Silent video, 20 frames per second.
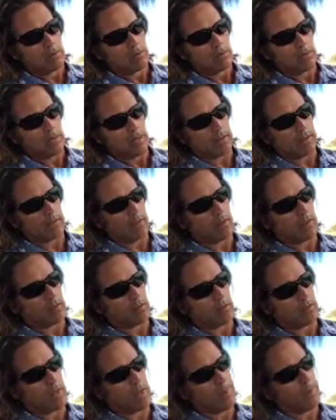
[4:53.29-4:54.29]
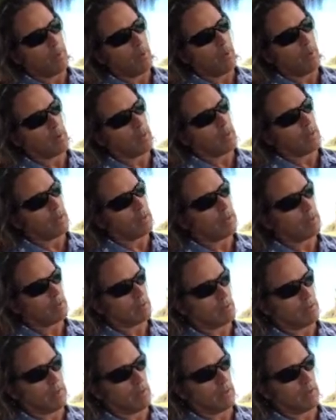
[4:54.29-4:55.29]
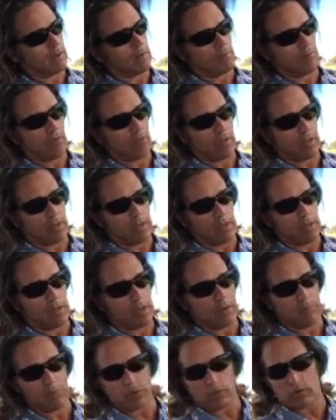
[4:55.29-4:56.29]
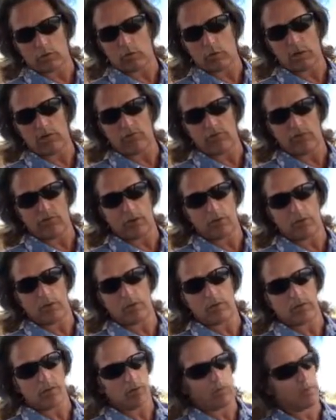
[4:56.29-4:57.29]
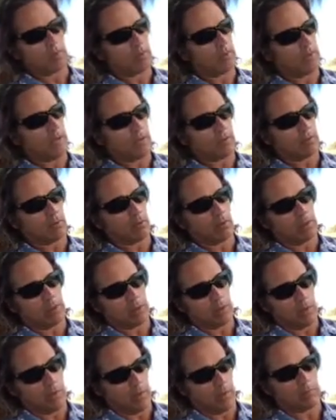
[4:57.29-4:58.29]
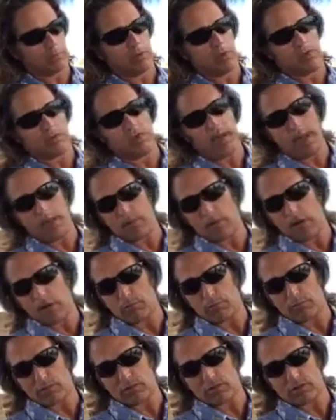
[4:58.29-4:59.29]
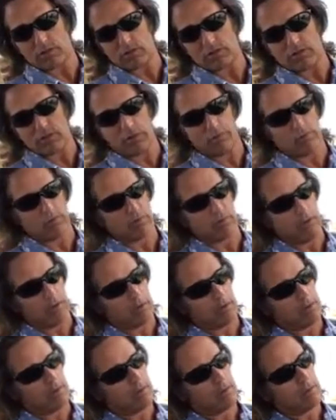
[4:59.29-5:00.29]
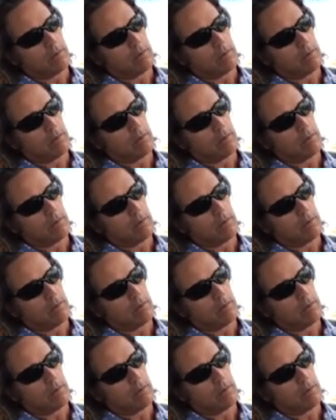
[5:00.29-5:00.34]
So that's how you do that part, and then for the in-between fill, that's where you go up to this A minor position, 7th fret,